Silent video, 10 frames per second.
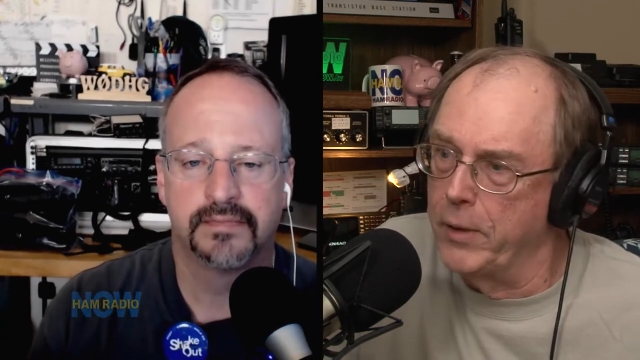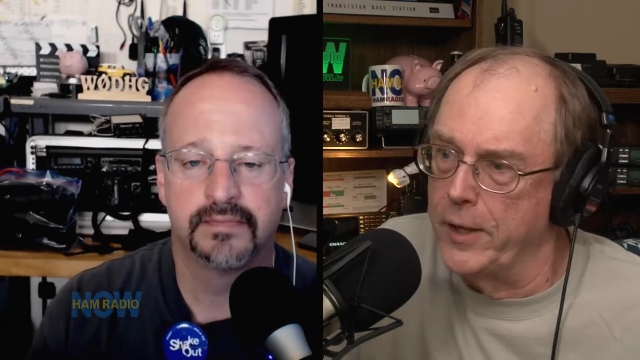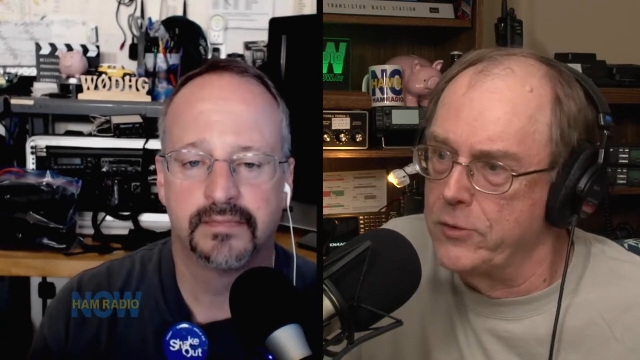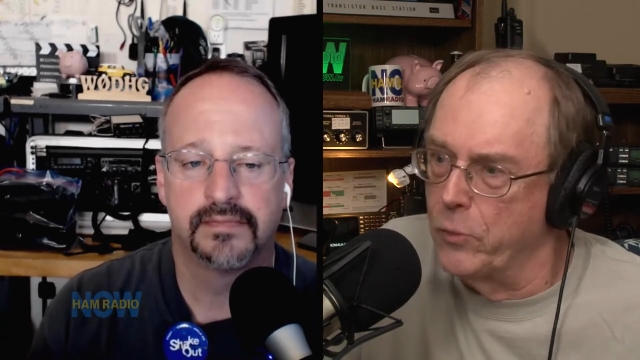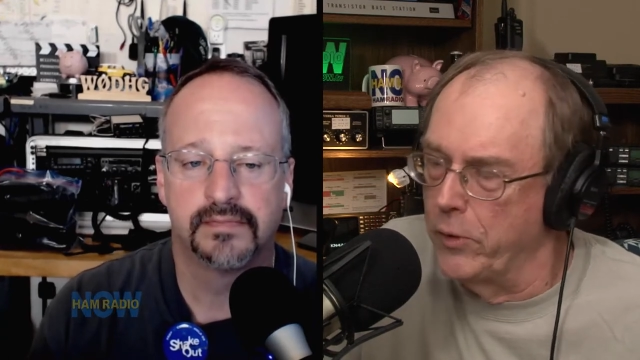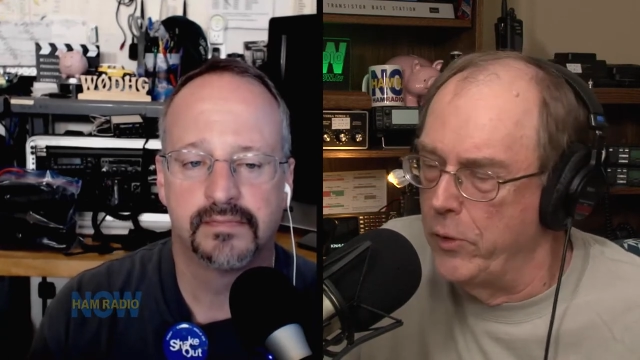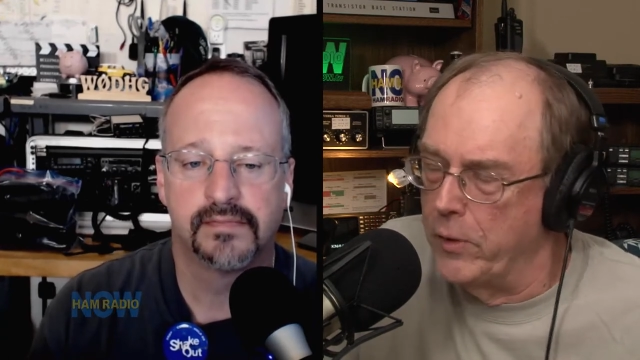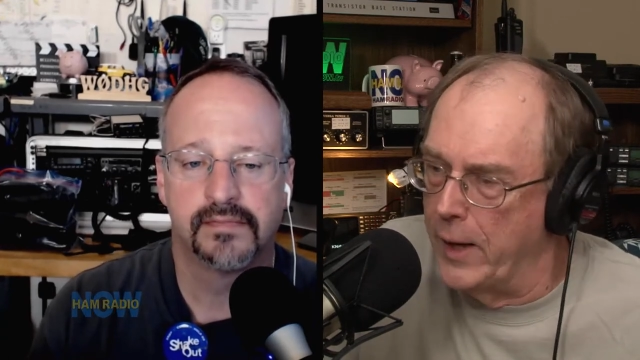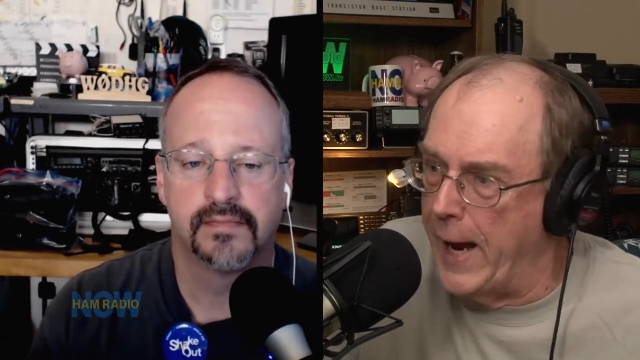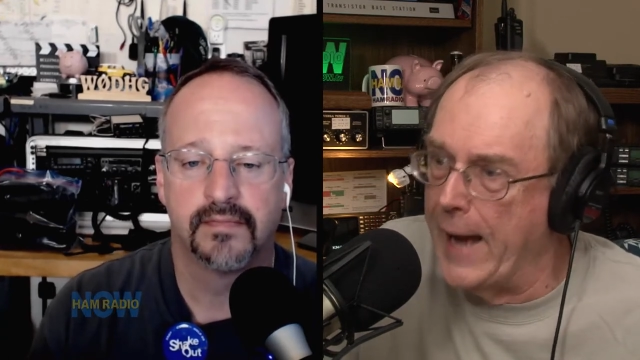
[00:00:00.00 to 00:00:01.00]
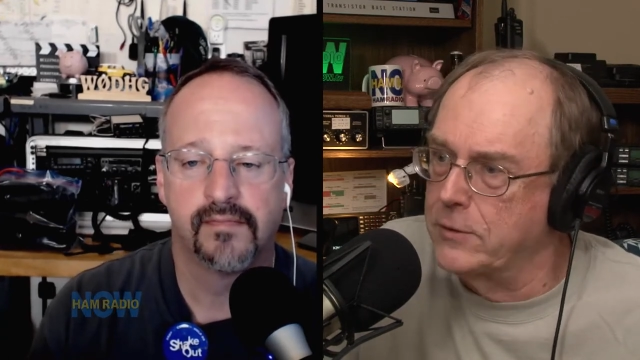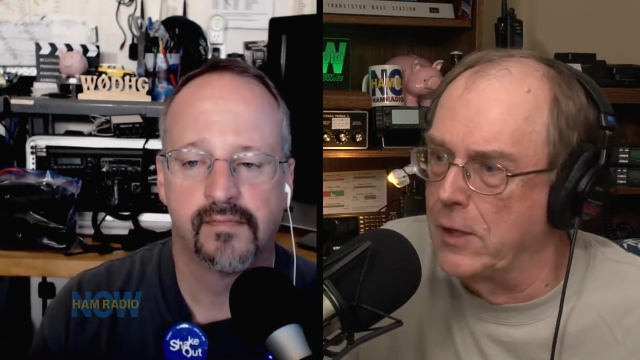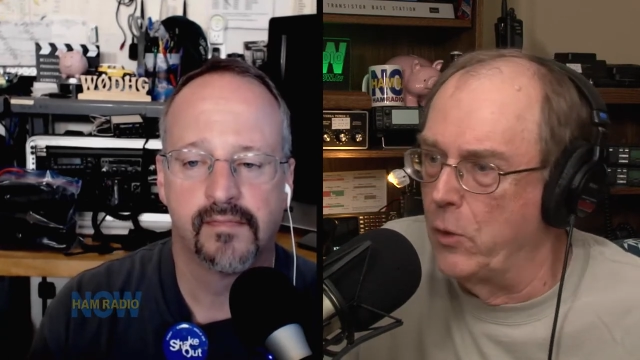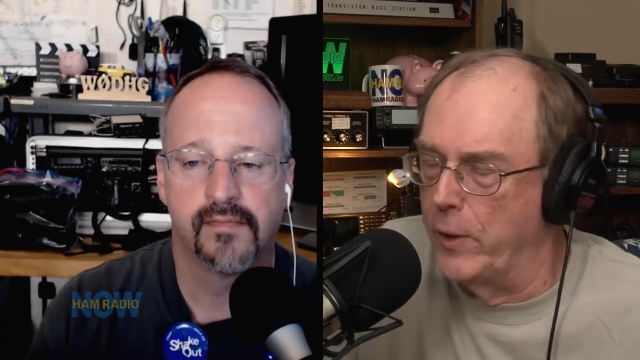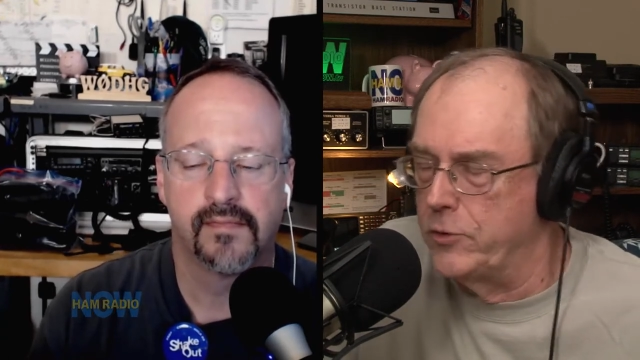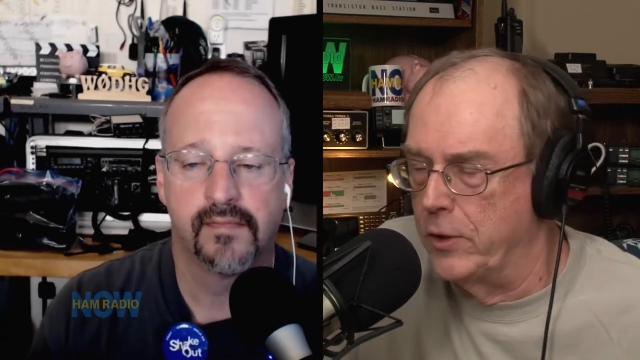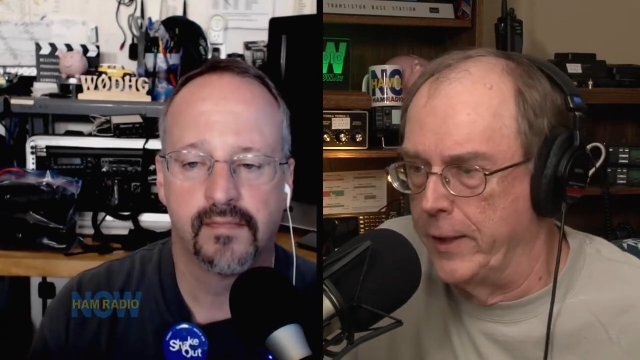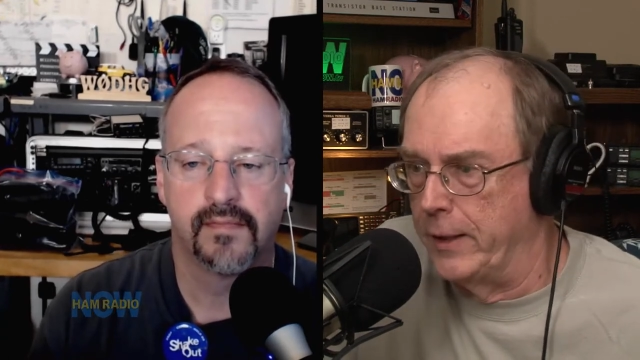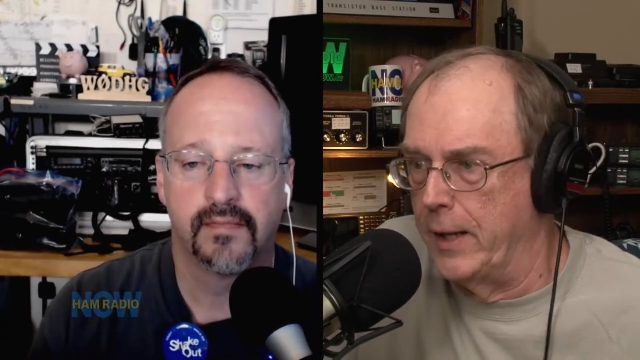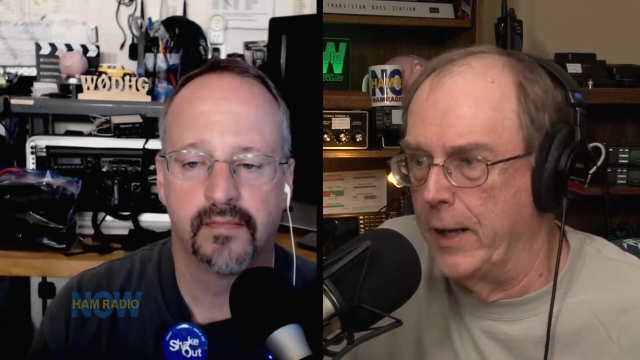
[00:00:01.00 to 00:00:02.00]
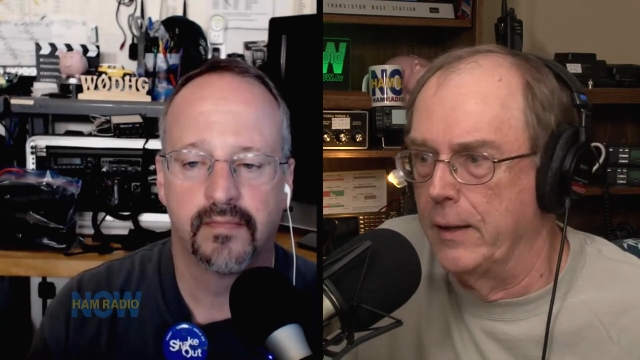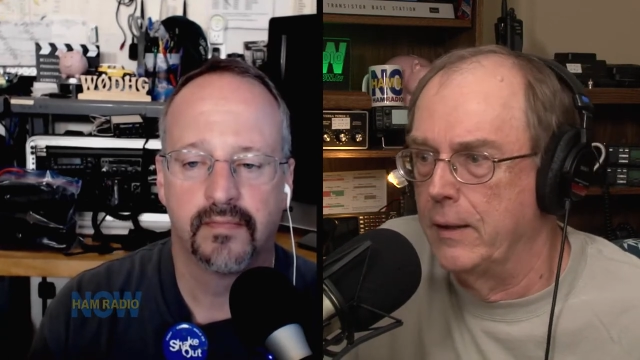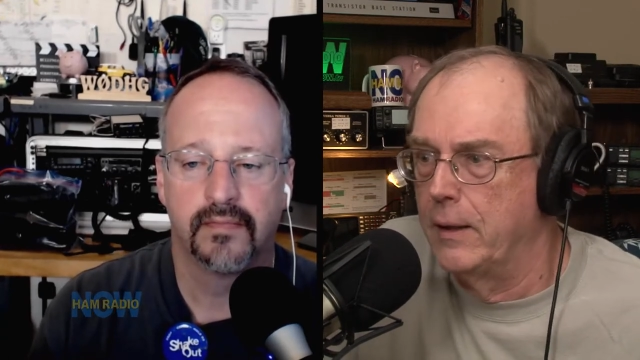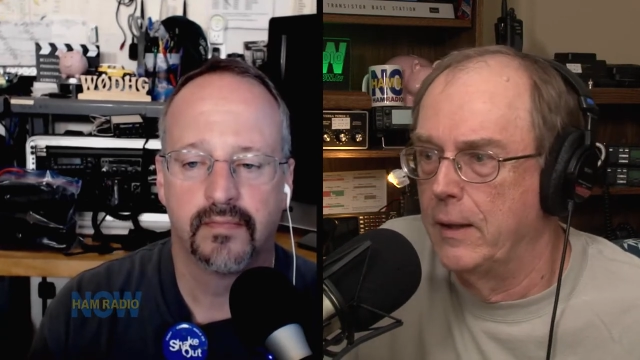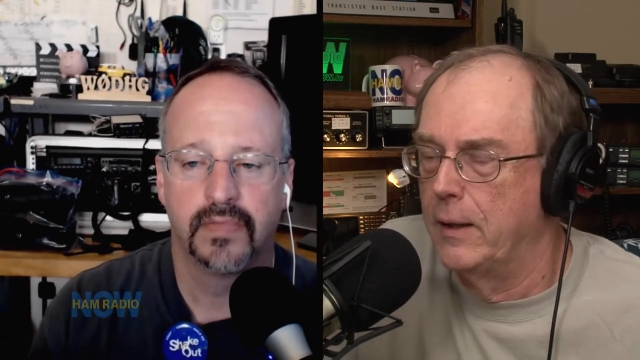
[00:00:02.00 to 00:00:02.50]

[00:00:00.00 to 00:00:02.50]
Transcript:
Speaker 1: place where you can ask a question like that.